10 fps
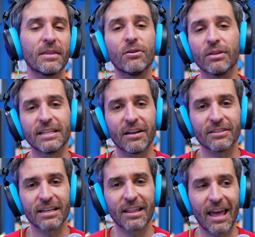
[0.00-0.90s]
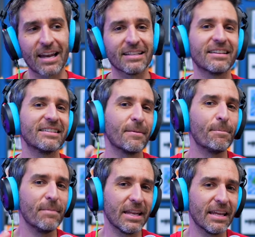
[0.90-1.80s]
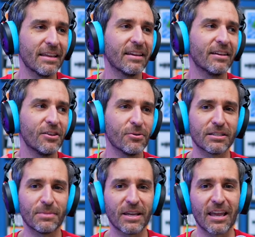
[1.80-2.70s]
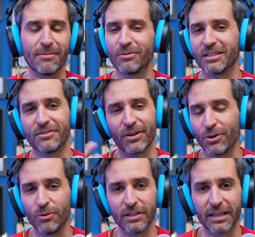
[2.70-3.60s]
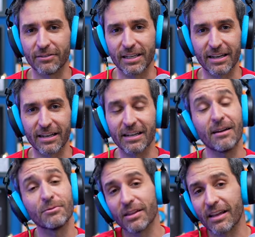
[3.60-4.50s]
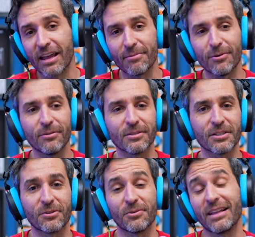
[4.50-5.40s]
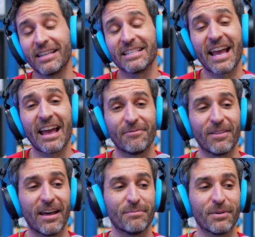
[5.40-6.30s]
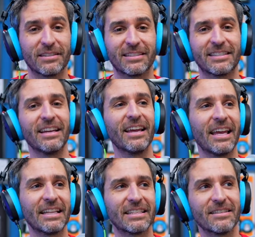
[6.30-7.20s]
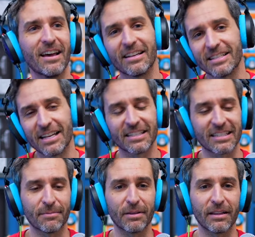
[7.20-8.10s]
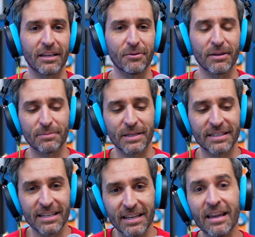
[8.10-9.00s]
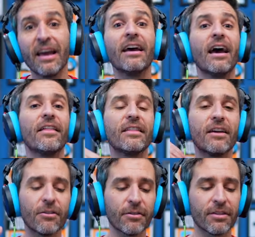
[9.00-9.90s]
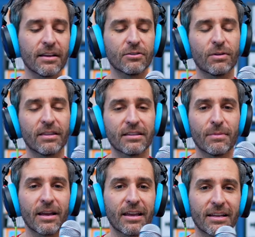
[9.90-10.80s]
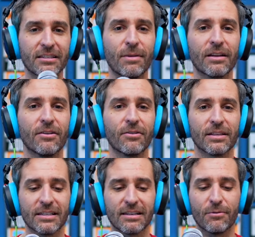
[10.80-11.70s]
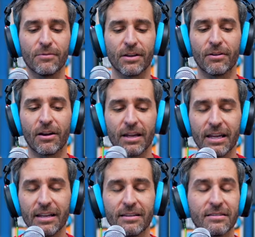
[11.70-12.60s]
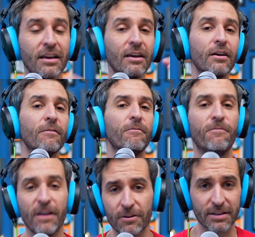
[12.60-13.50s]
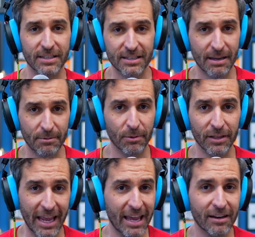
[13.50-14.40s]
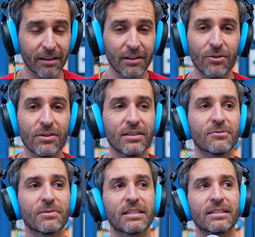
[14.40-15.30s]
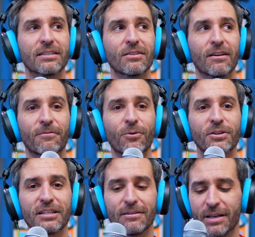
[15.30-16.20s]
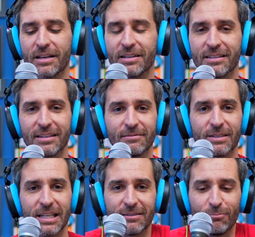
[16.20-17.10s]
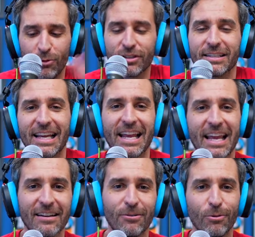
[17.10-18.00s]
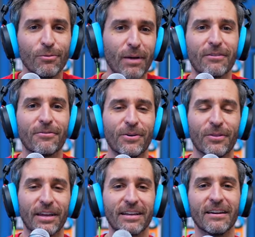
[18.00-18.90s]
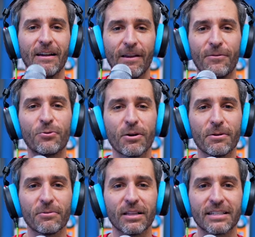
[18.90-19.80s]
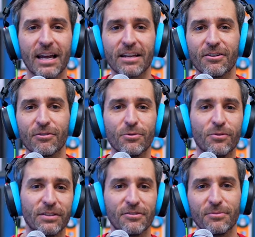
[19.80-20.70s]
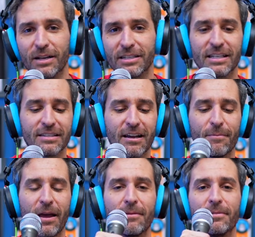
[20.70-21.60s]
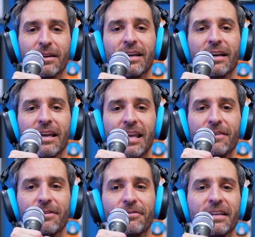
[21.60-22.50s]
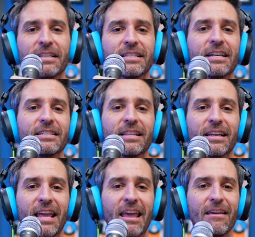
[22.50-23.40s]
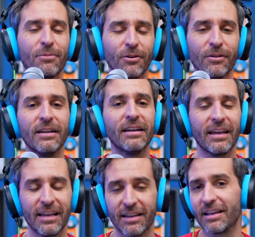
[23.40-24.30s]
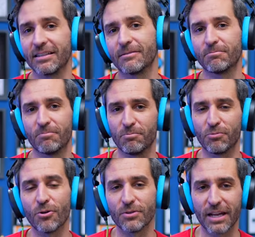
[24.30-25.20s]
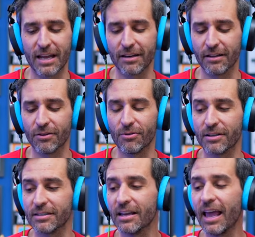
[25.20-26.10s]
The only downside to that is it is a mini USB cable, which is very old and outdated. It comes with a cable, so you at least have that, but it's not as nice as something like USB-C. And then the other things with this mic, as you might notice as I'm moving around, it is very susceptible to handling noise, which is unfortunate because it it looks like a handhold microphone. Like if you grip it really tight and you don't move it too much, it's not bad. But even if things touch the cable, it gets prone to handling noise.